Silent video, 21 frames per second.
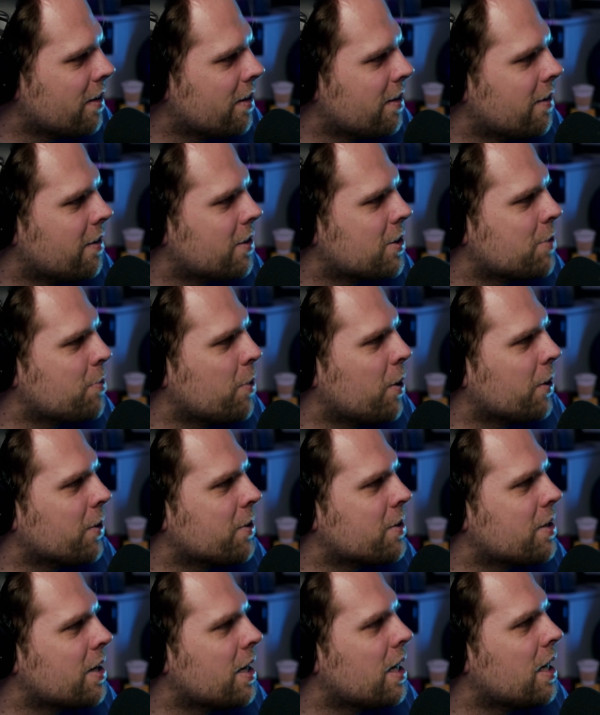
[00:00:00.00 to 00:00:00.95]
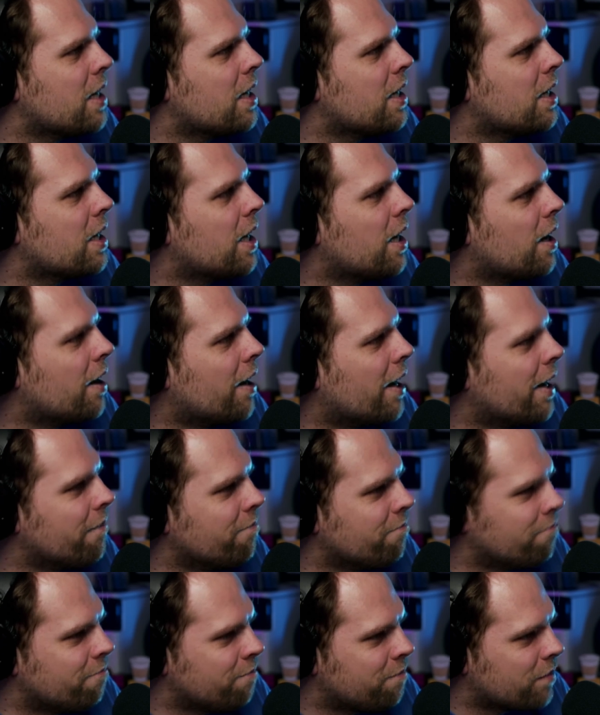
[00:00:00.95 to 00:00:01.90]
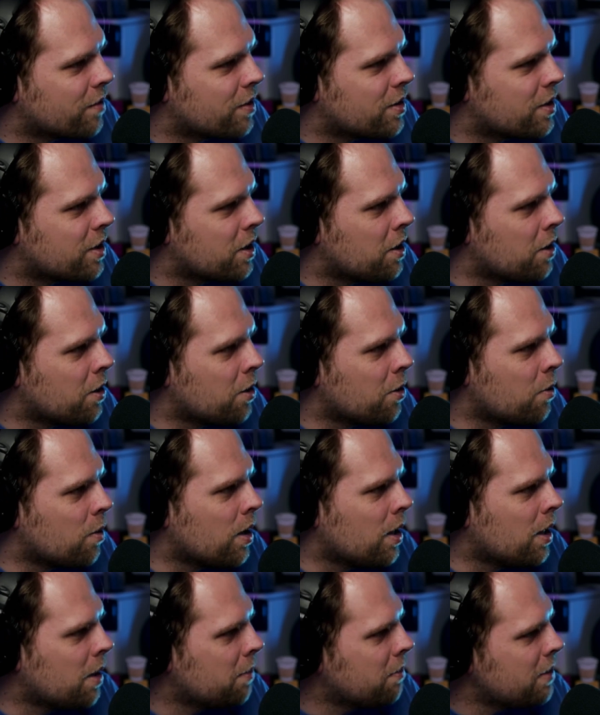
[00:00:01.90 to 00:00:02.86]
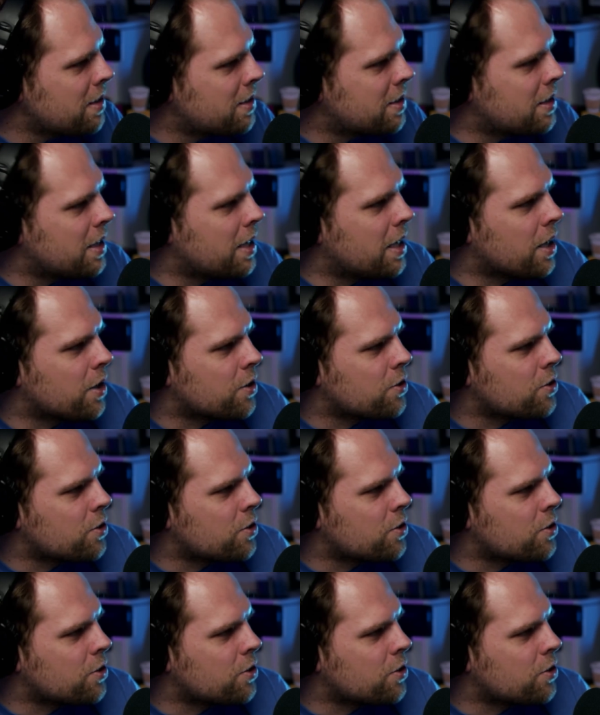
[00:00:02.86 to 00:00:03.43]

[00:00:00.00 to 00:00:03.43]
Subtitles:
Spoilers. All right. So let's see here.